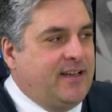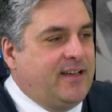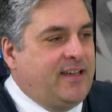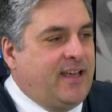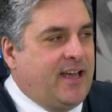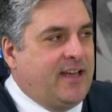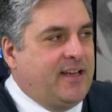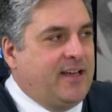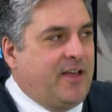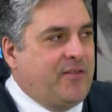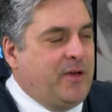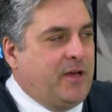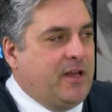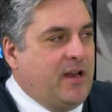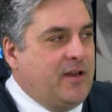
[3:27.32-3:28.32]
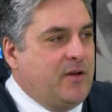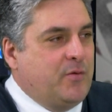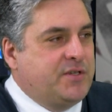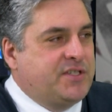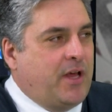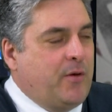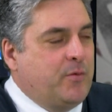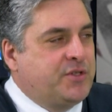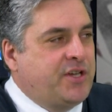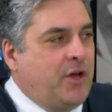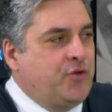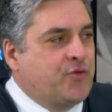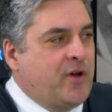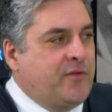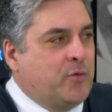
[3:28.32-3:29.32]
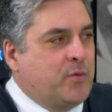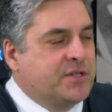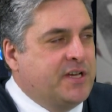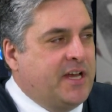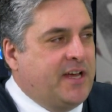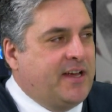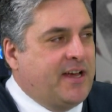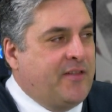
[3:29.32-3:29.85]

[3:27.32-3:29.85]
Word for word: Yeah, I think it was so, it was so dreadful, wasn't it?